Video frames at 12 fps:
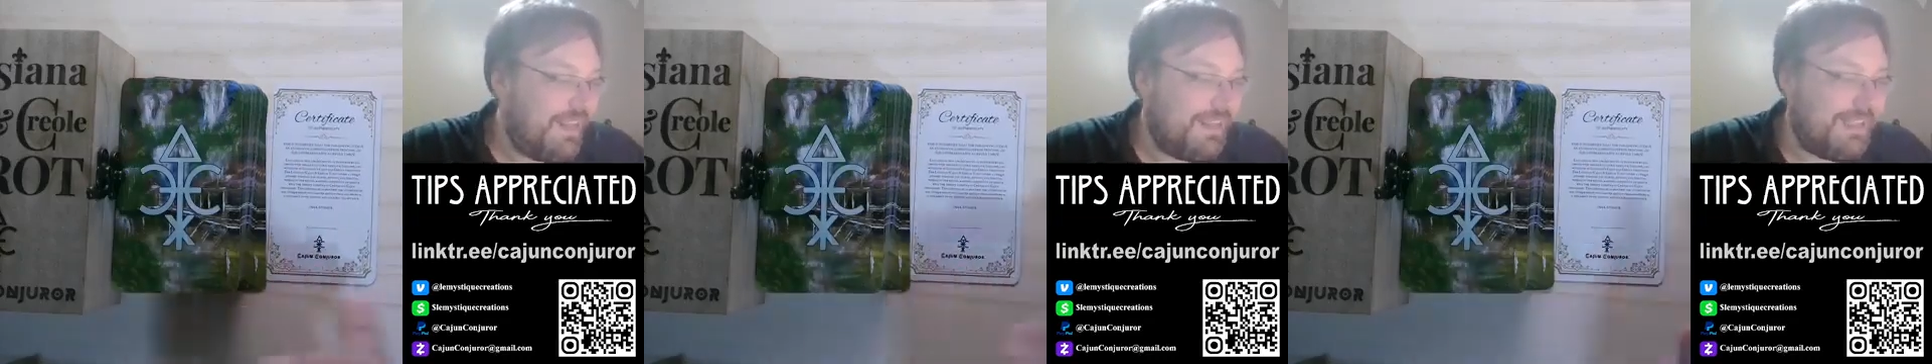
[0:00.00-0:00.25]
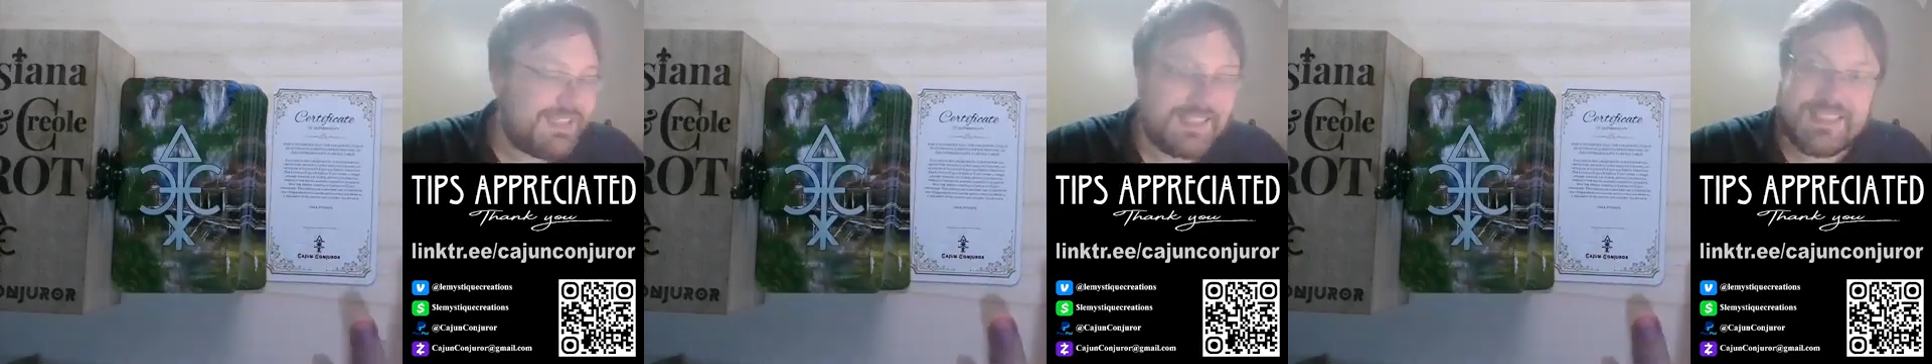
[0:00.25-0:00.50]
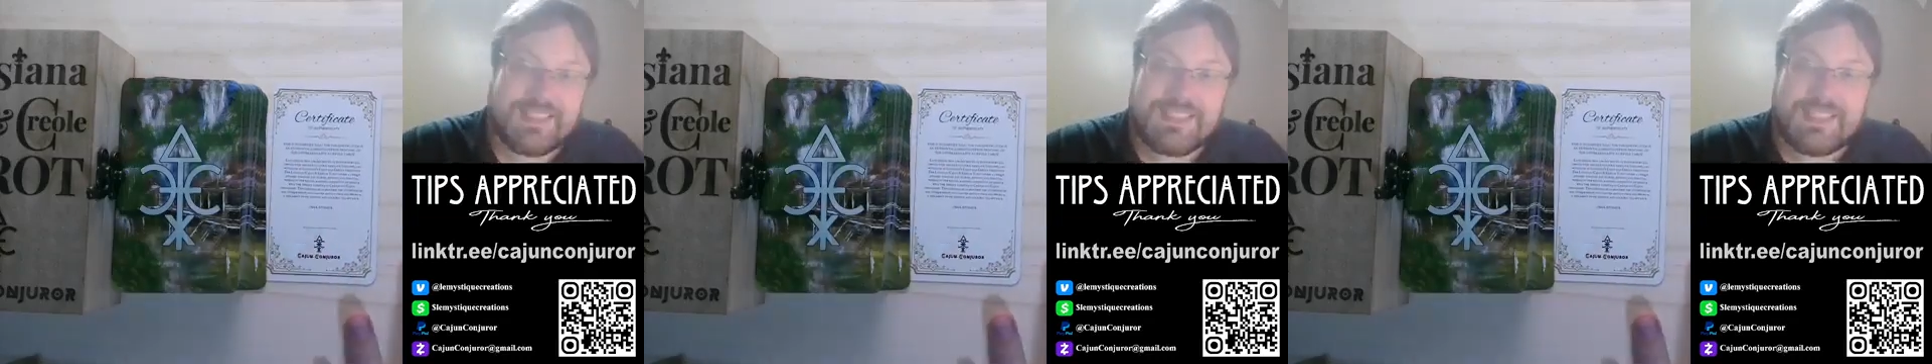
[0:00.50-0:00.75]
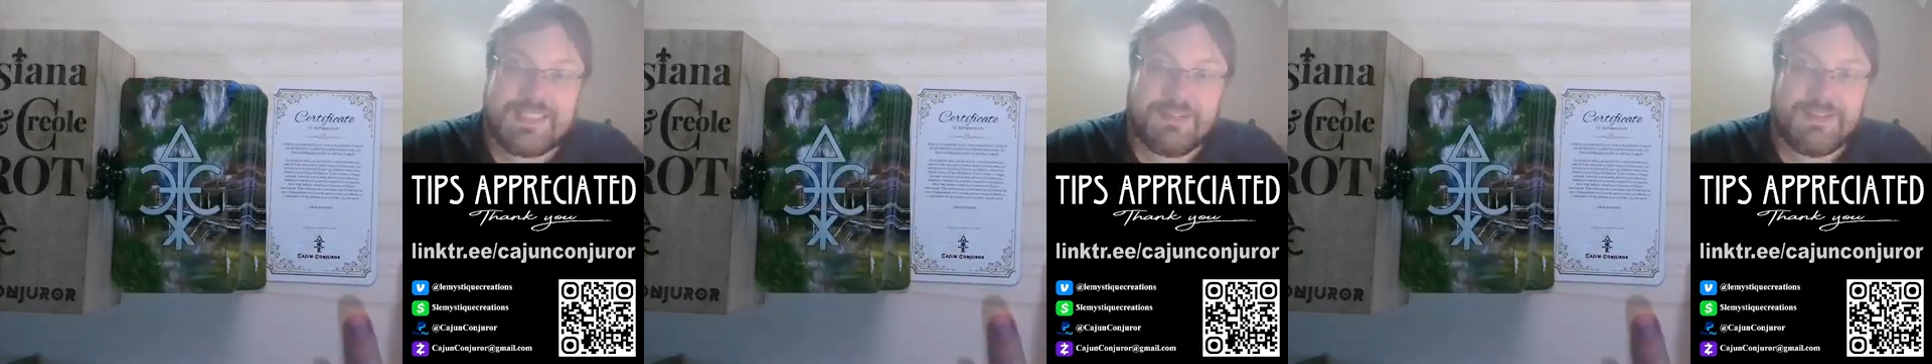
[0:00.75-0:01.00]
this is the
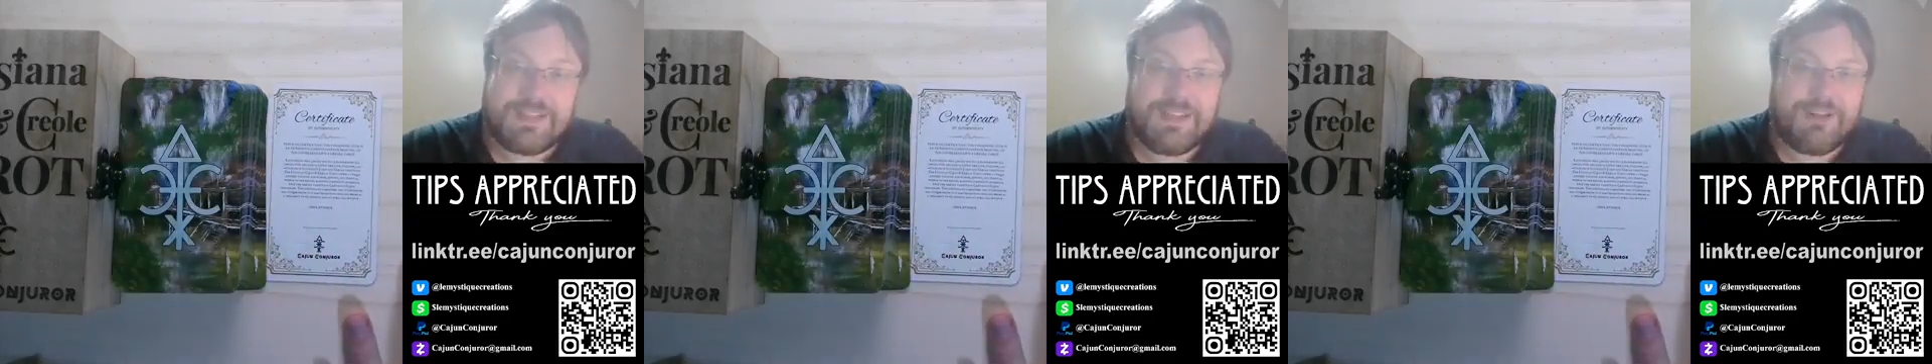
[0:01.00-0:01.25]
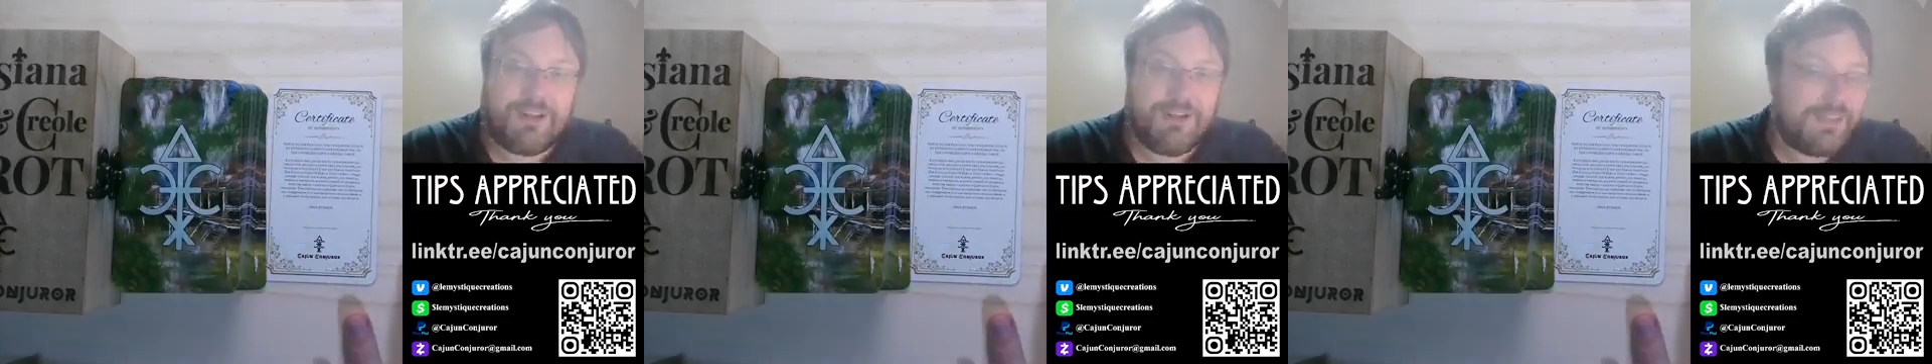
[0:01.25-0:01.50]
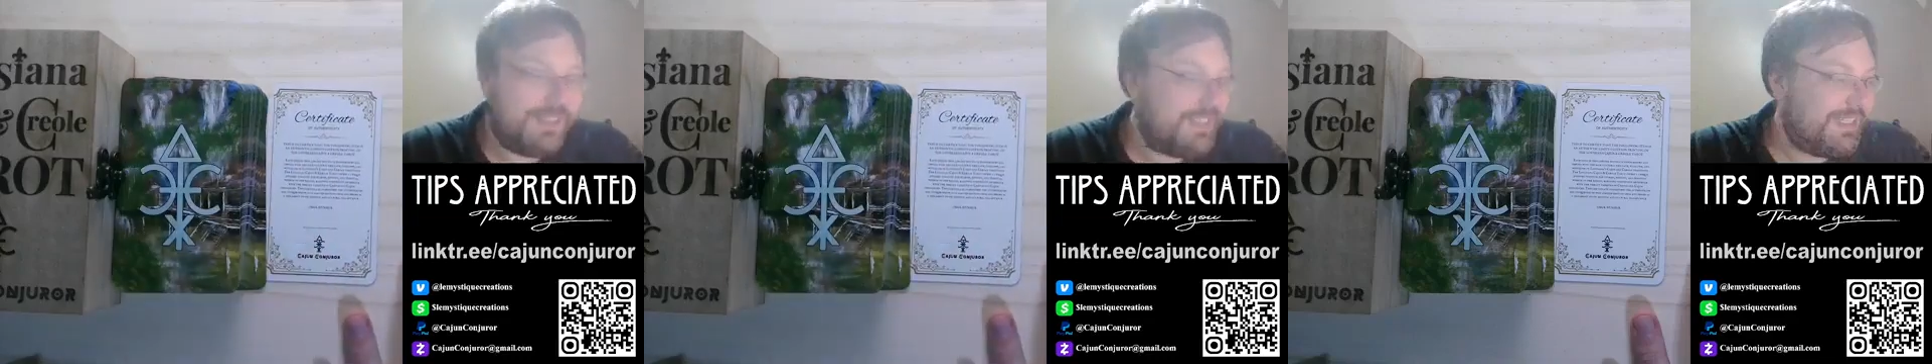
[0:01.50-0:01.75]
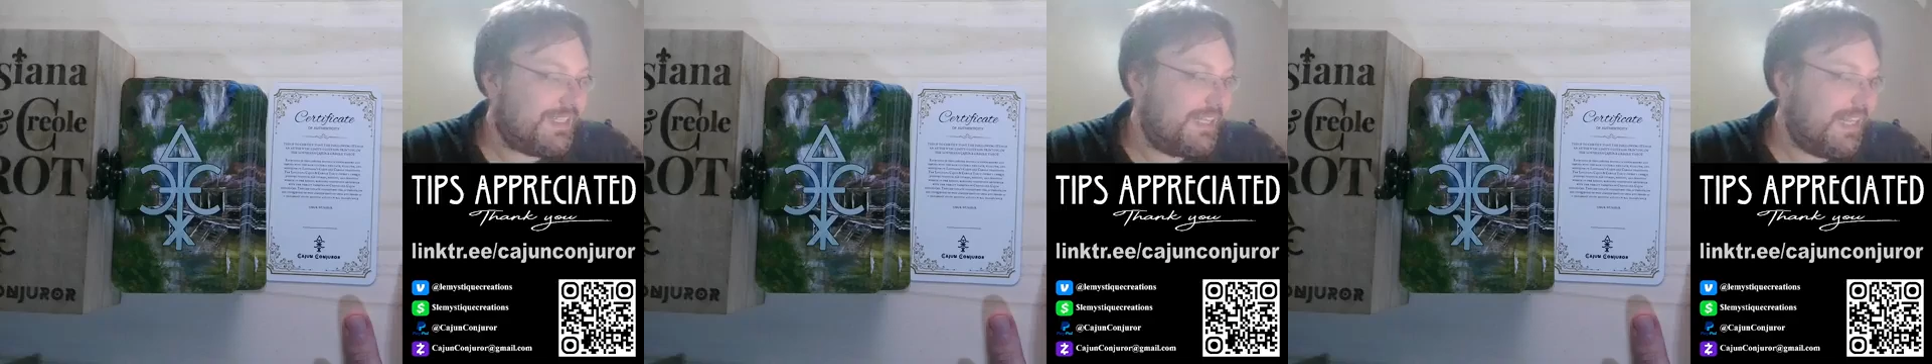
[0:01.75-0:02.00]
certificate of
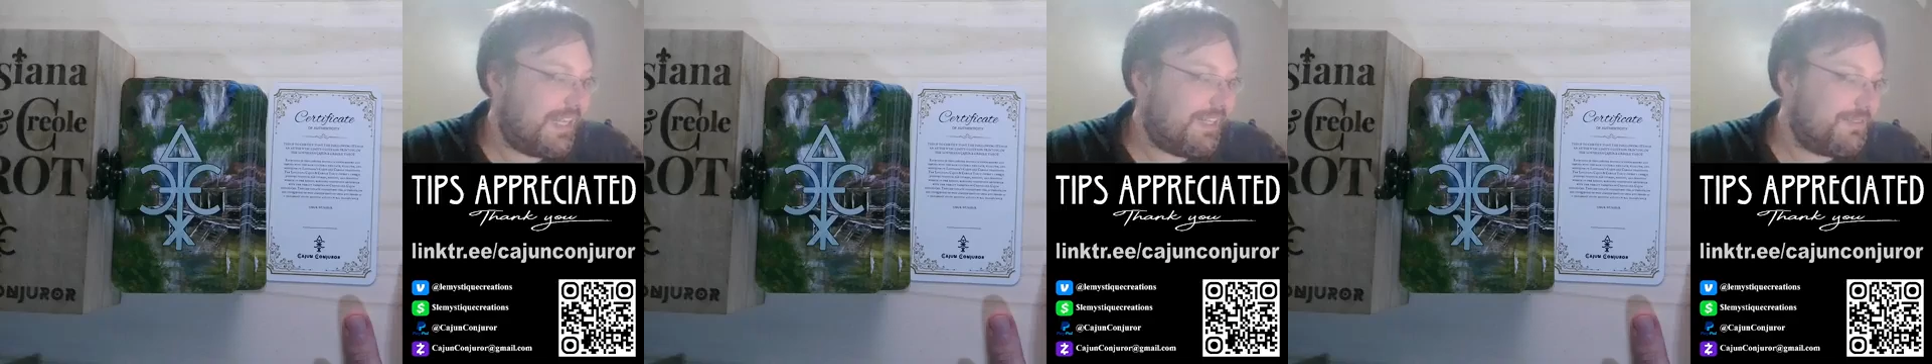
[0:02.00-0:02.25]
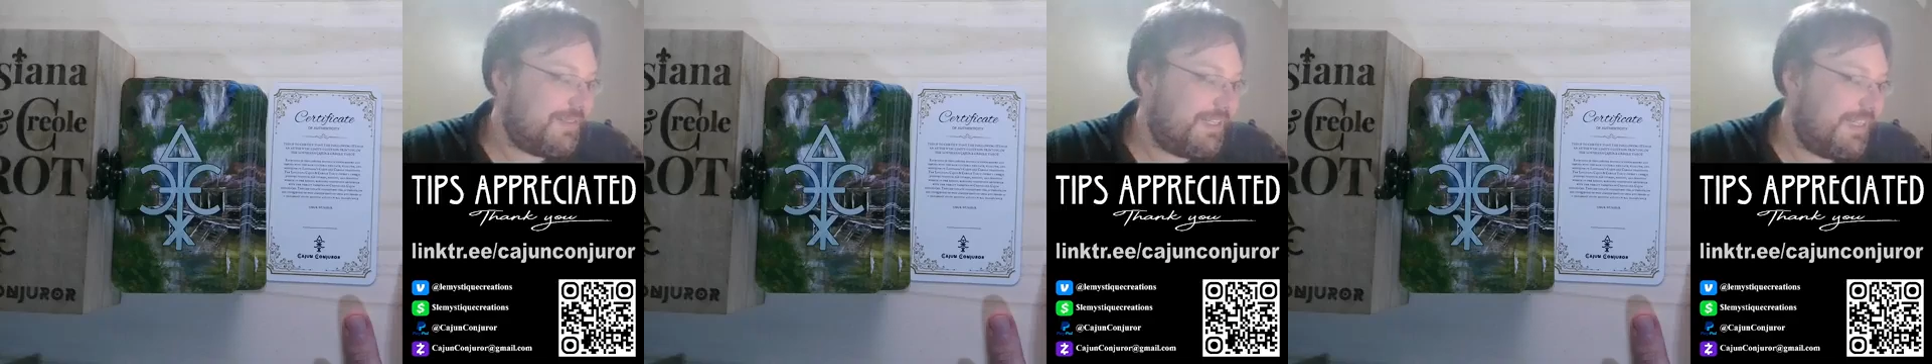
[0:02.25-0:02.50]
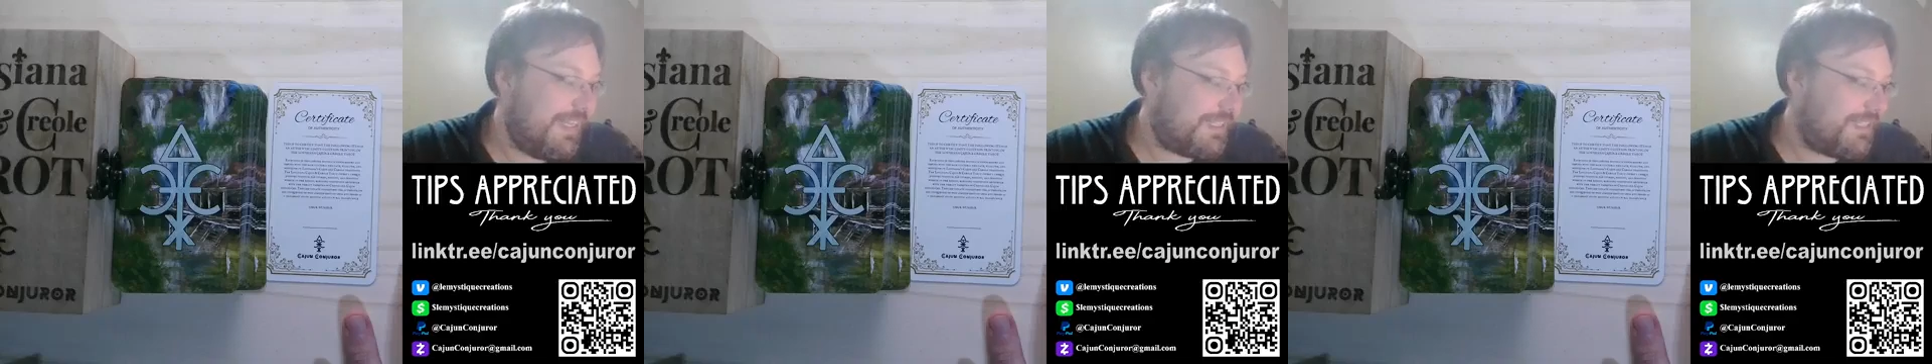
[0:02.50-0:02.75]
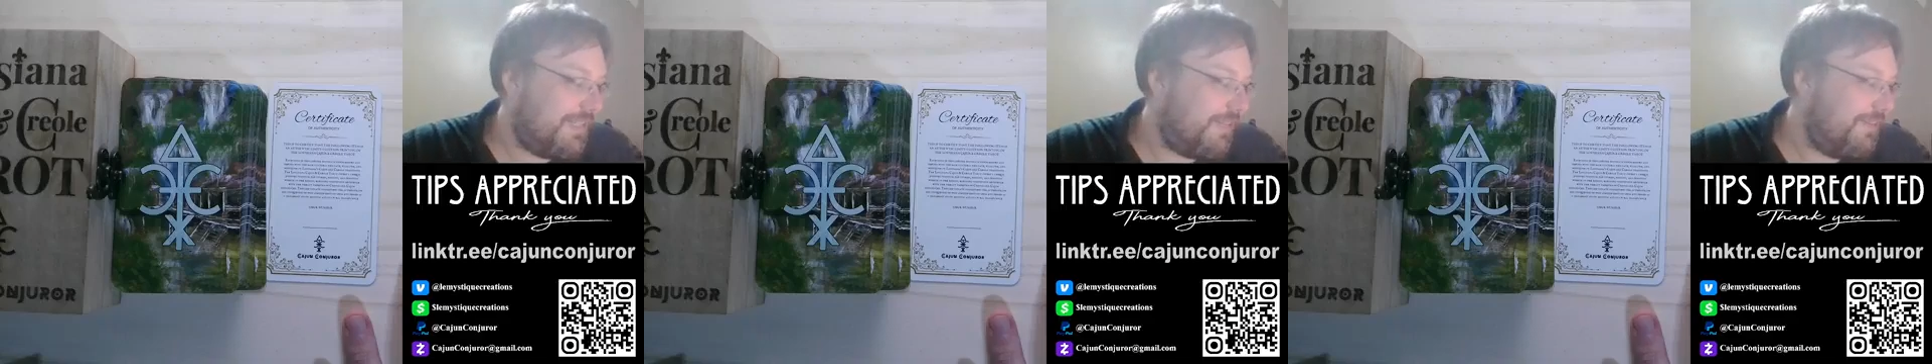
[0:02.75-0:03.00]
authenticity that comes with the
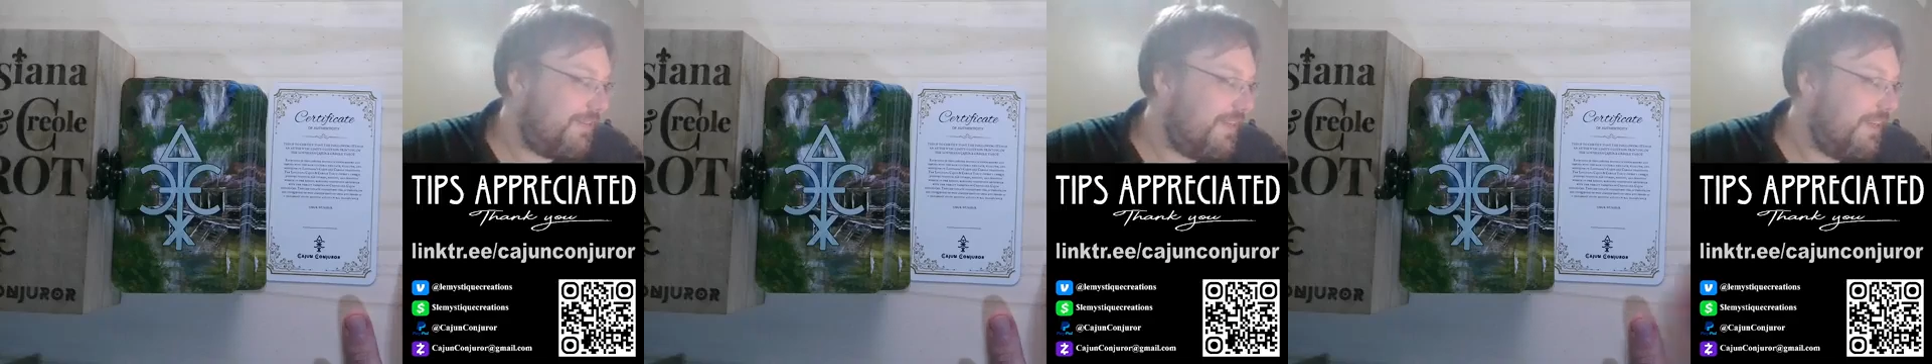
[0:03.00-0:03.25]
deck too.